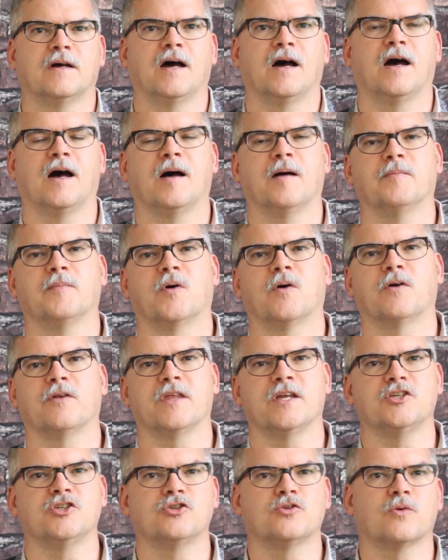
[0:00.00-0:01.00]
Um, are
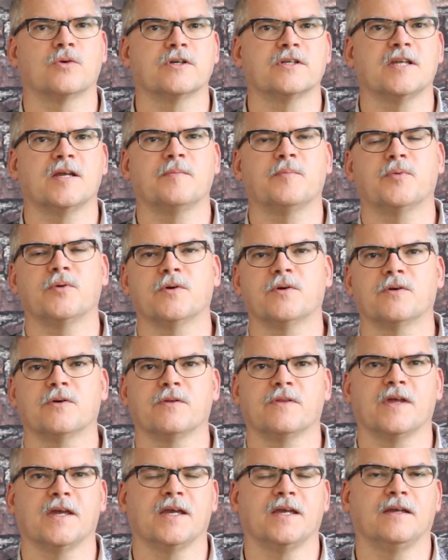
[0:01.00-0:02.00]
they short-tempered?
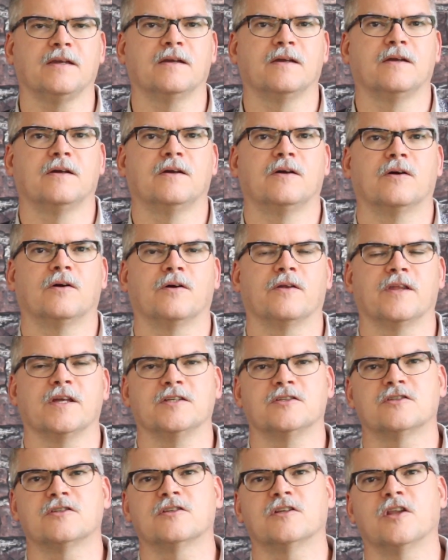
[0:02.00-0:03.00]
Are they, are
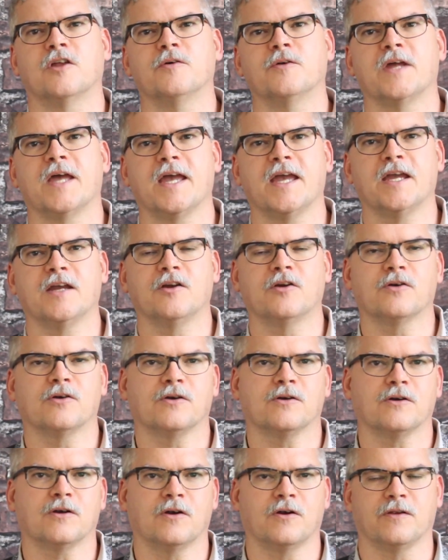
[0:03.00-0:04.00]
they slow to anger?